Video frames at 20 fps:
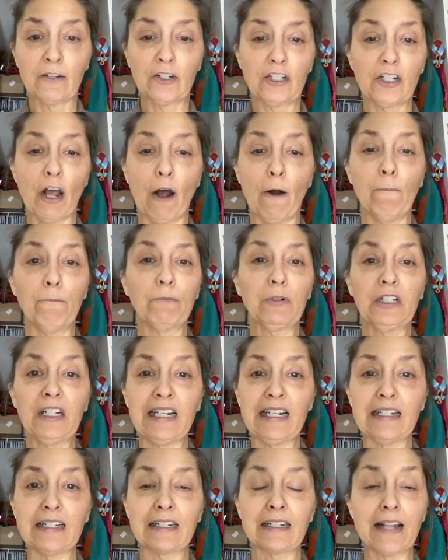So
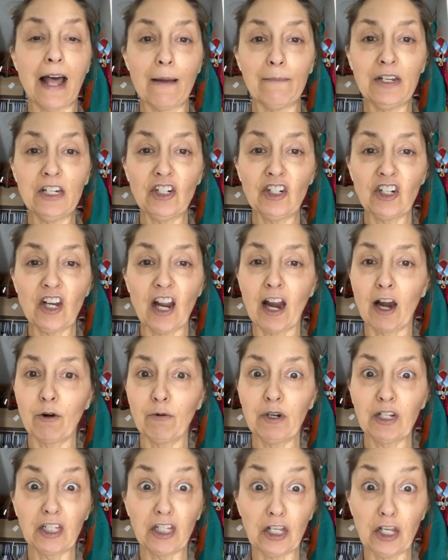please let me
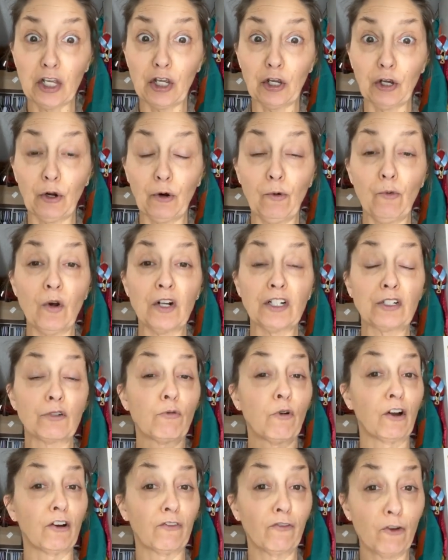share with you
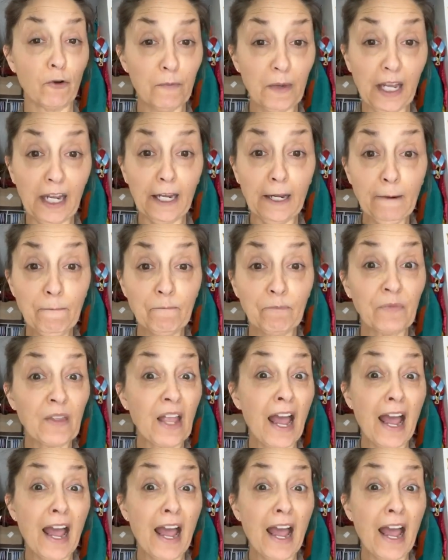what's worked for me